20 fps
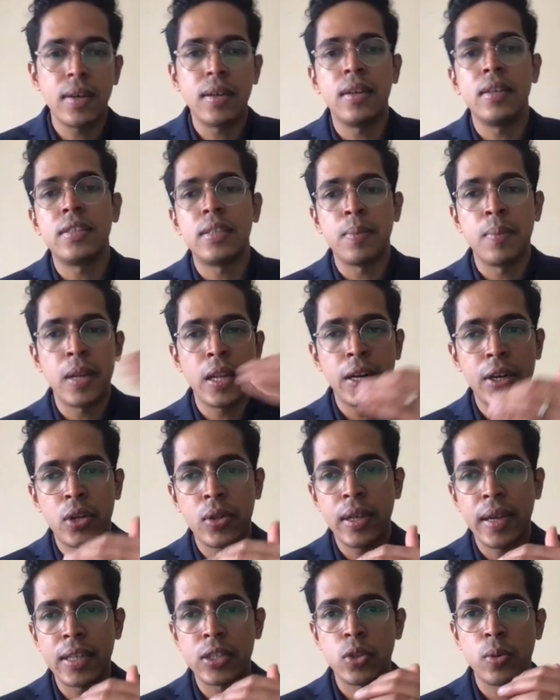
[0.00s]
similar to
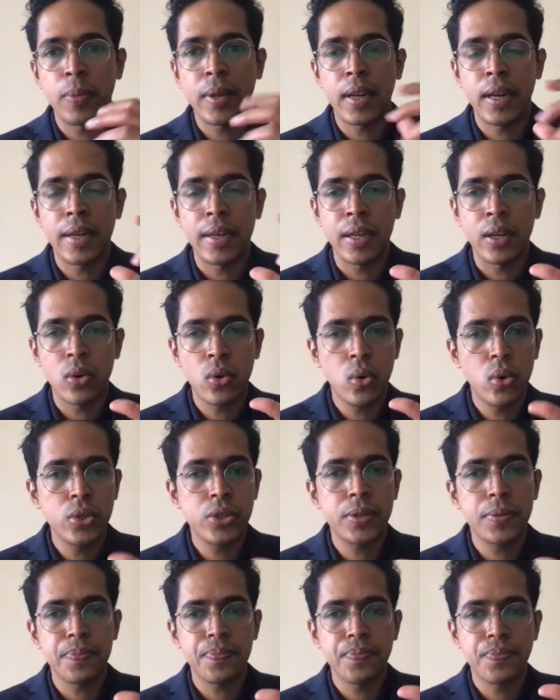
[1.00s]
the SOP writing
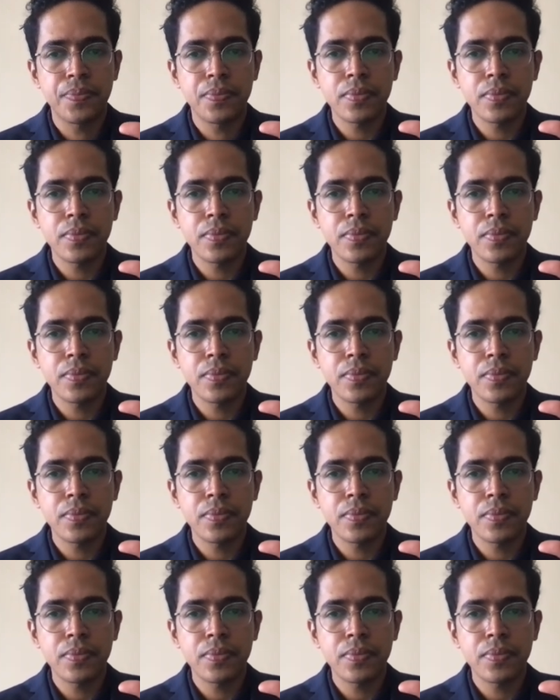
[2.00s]
course,